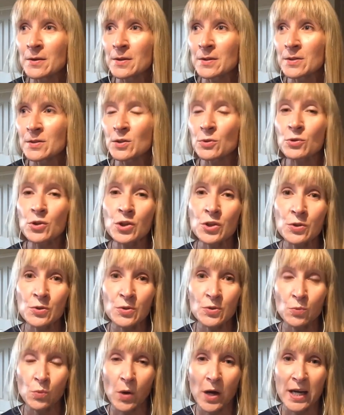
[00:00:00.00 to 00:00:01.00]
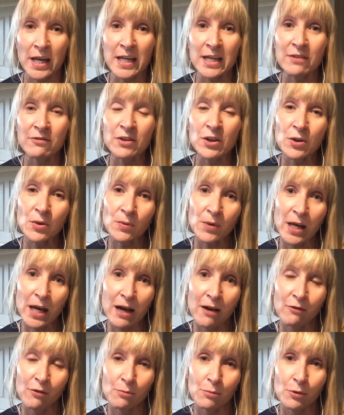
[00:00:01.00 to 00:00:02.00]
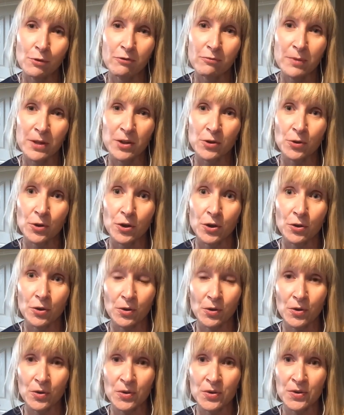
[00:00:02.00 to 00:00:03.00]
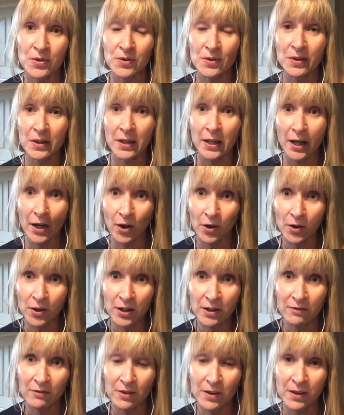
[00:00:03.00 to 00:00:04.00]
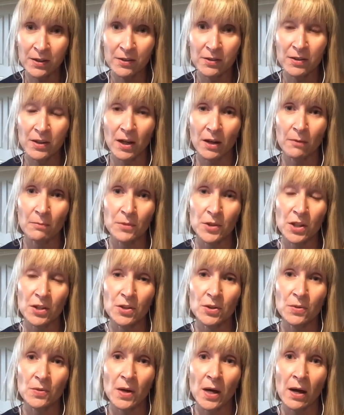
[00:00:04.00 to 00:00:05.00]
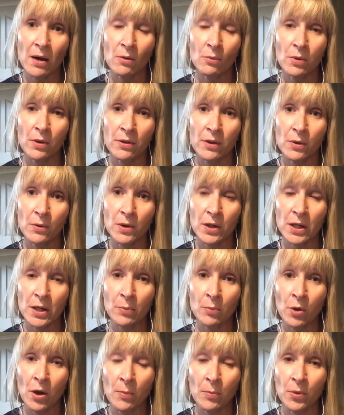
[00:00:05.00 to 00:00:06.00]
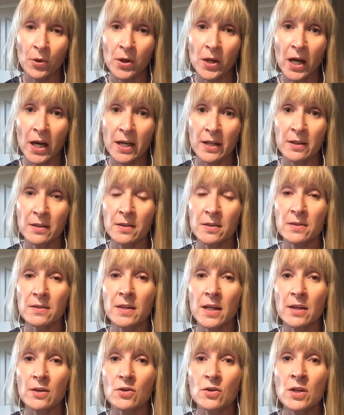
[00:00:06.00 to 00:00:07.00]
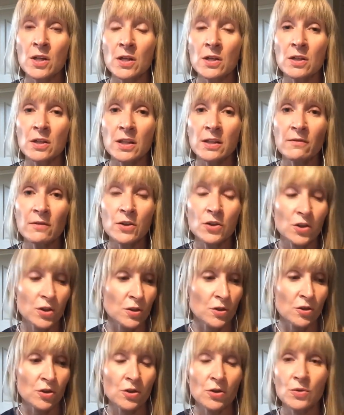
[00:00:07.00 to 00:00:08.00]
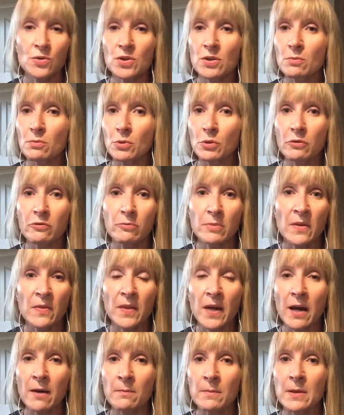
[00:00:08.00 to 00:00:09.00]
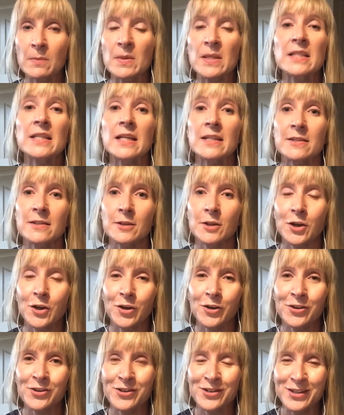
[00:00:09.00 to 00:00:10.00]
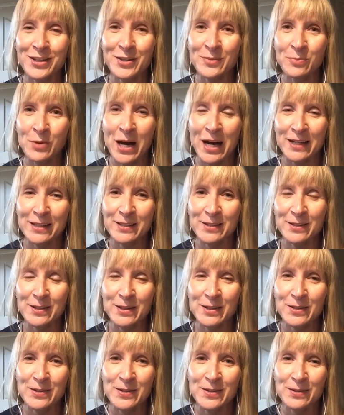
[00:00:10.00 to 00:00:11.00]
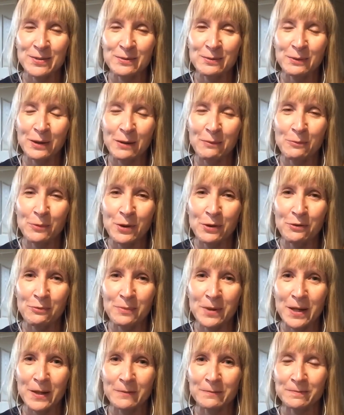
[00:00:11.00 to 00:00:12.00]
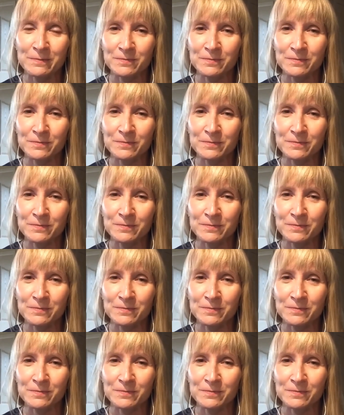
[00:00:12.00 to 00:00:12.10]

So choose one. And if you don't have a movement or you're a little scared even to do that without any proper guidance, then even just choose a movement that maybe doesn't hurt and just practice these with me.